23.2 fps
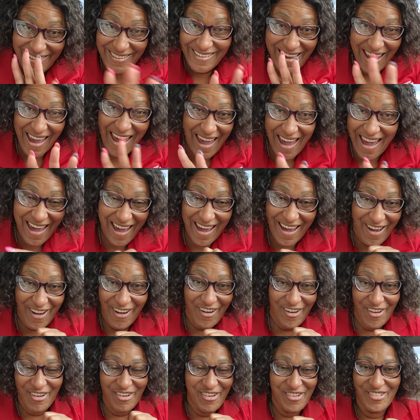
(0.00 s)

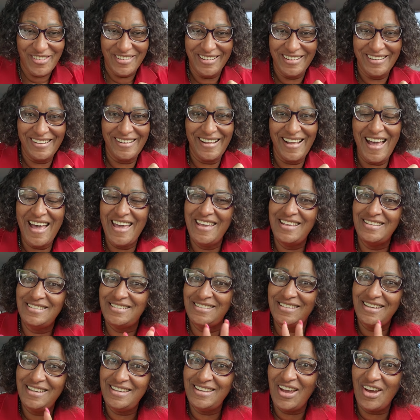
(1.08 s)
y'all! I ain't
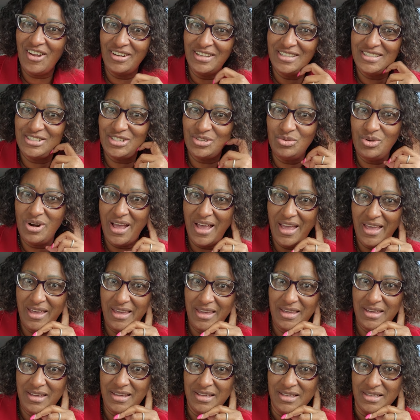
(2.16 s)
seen y'all in two
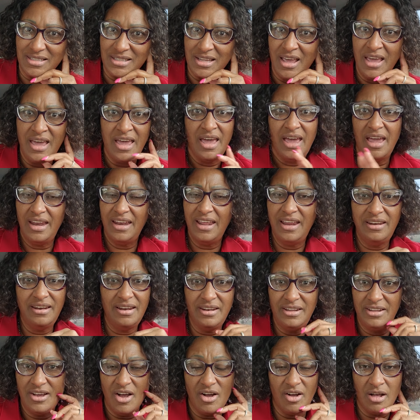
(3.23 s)
days. And ain't
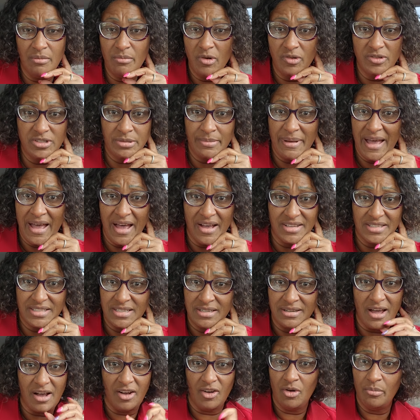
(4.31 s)
none of y'all come over to my house
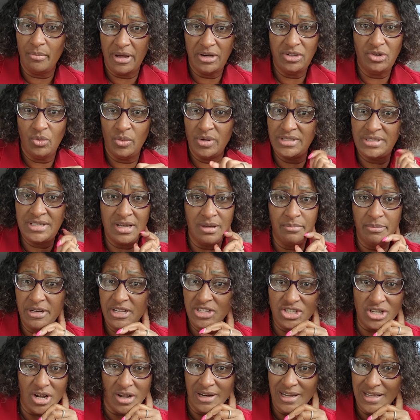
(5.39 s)
and knock on my door and tell me
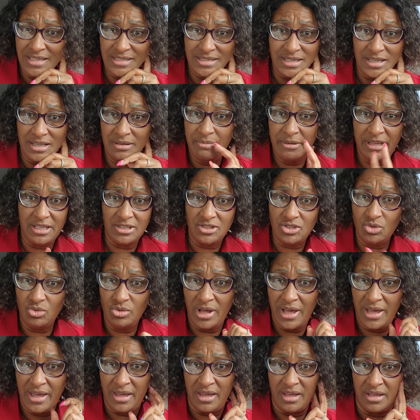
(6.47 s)
that y'all ain't seen me in two
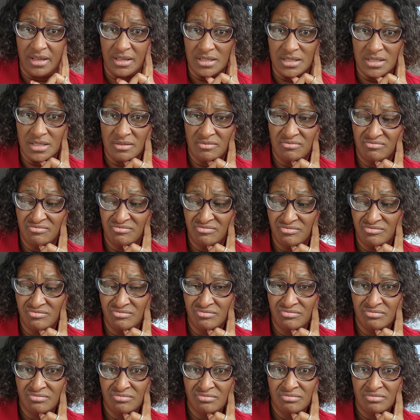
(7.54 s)
days.
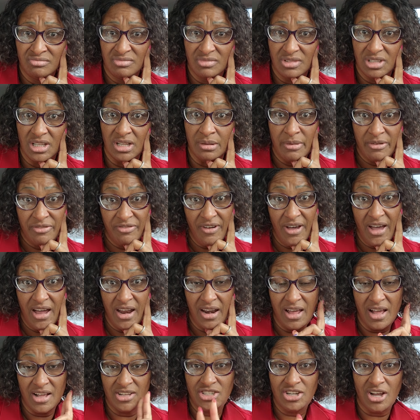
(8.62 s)
Let me
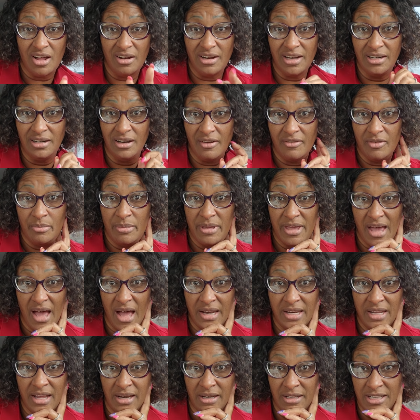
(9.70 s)
find out y'all ain't loving me
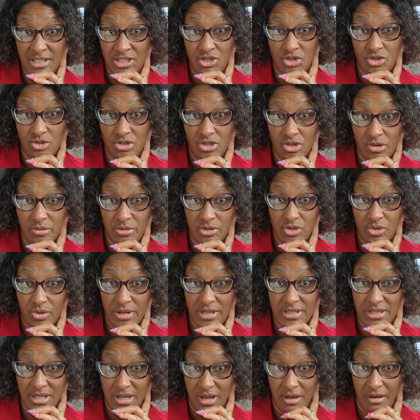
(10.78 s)
out there in these YouTube
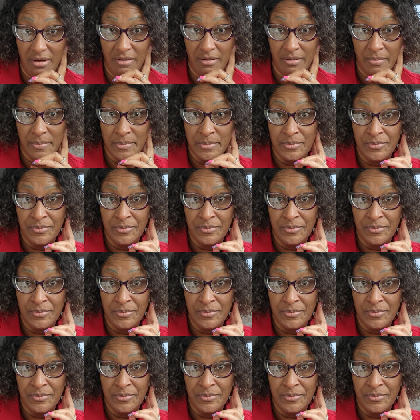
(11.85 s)
streets, yeah?